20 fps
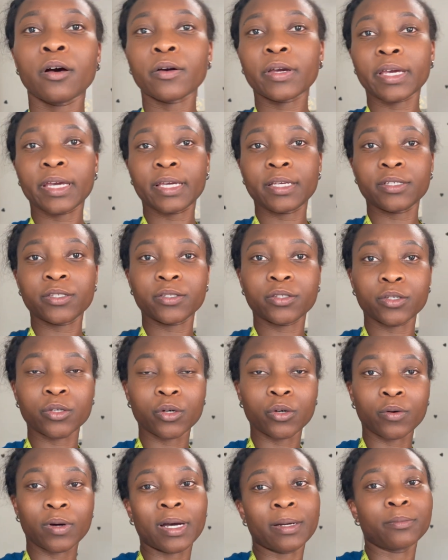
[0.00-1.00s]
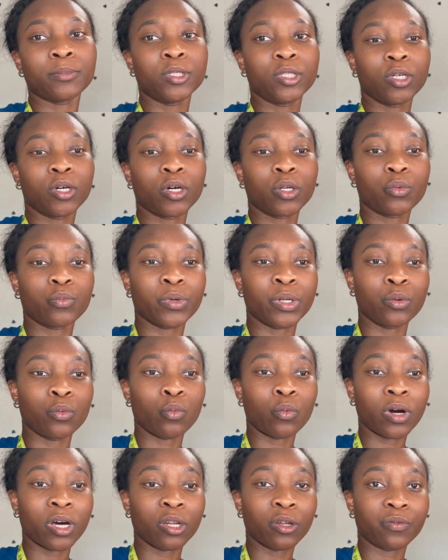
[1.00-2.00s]
Okay, so I'm done with
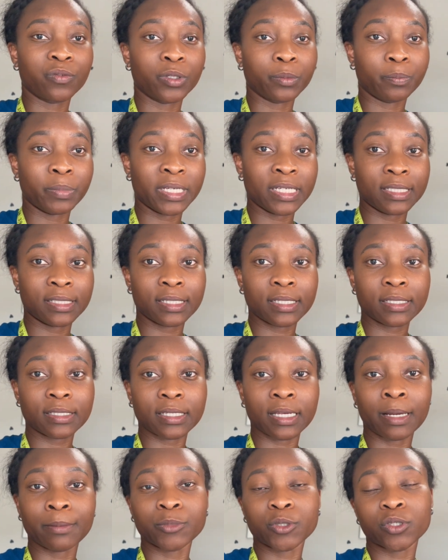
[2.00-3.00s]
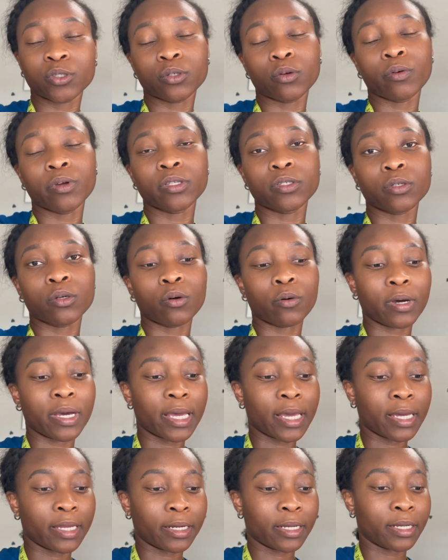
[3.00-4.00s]
one of the pieces. I'm just going to go
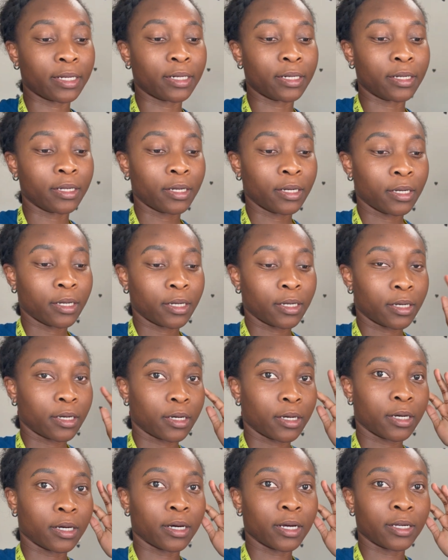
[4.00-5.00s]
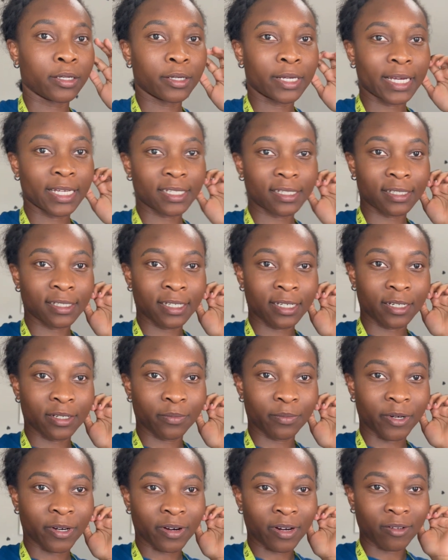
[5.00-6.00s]
ahead and you guys can see it in the
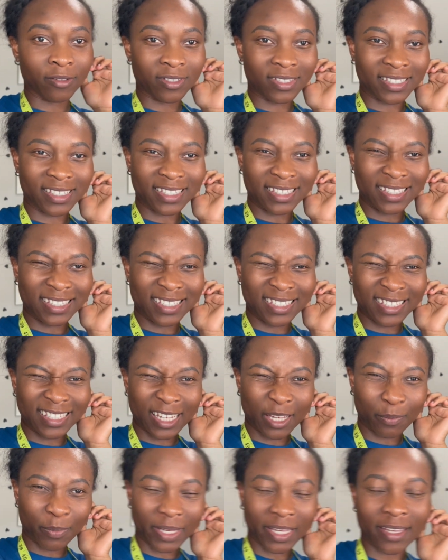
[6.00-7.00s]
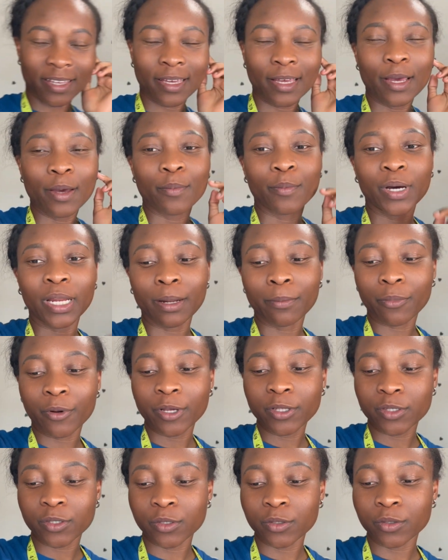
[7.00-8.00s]
background. This sneak. But I'm going
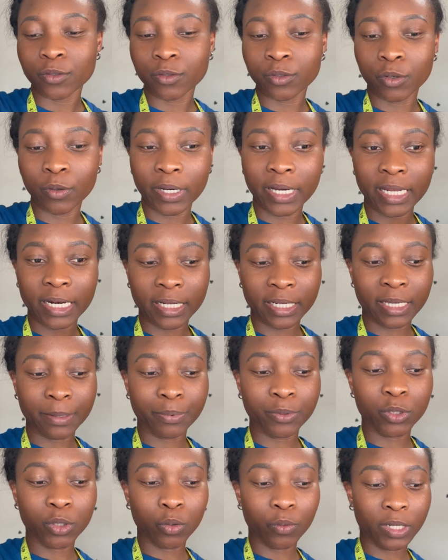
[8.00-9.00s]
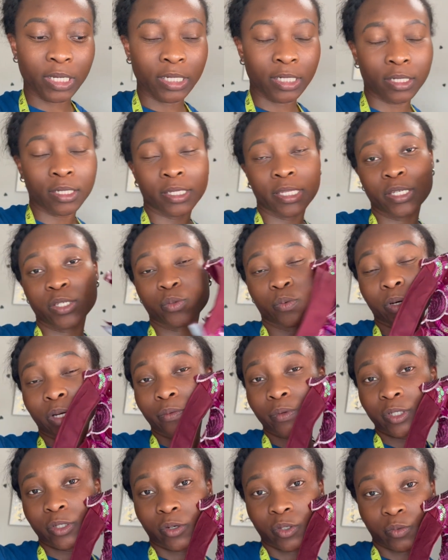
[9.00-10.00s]
to go ahead and keep sewing this one,
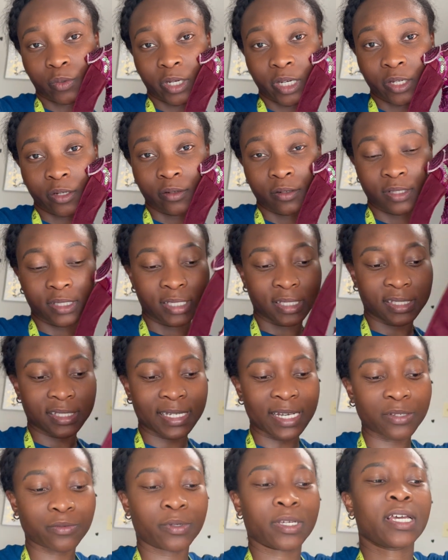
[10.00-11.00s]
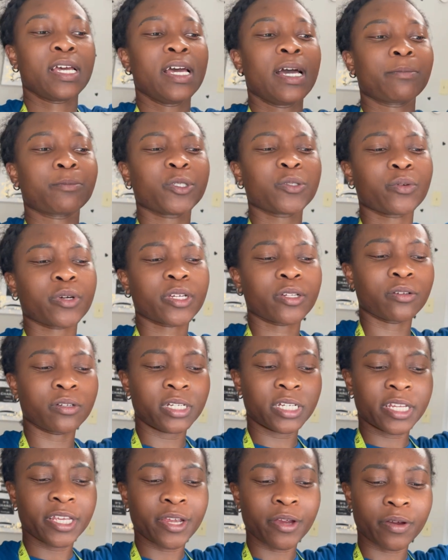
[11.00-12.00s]
which I was working on since last week. I'm just working on it
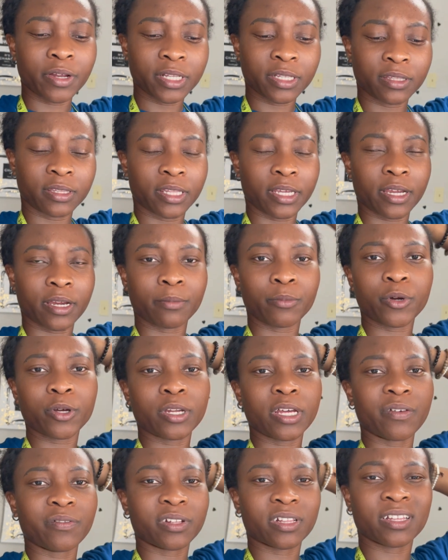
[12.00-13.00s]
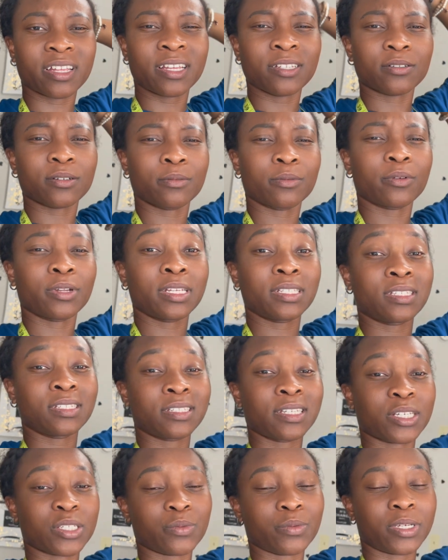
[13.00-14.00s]
here and there. I'm going to have a client come collect it
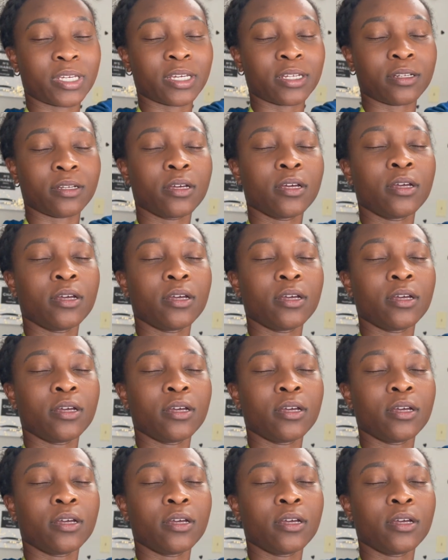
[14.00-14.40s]
next weekend.